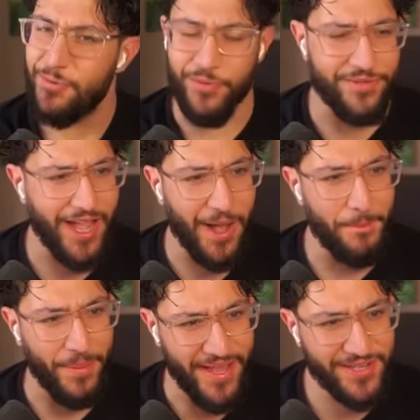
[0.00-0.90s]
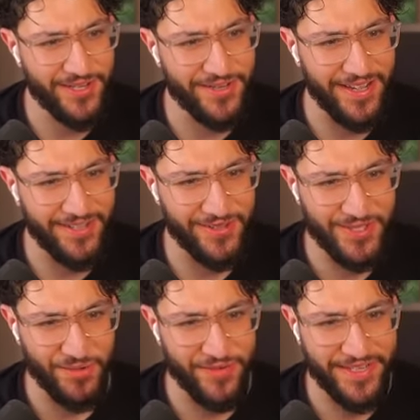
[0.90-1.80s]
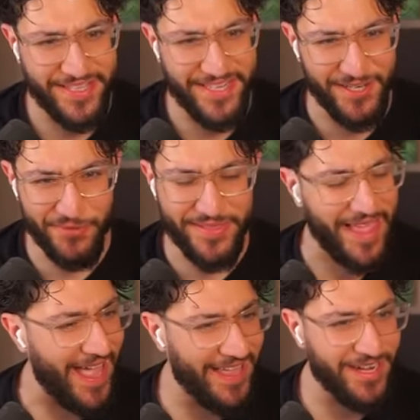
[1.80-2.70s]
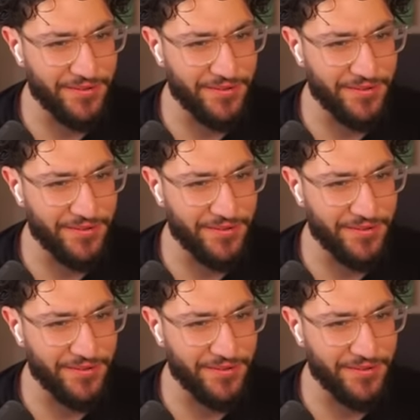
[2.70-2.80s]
We've got biker Knuckles over here with the hat and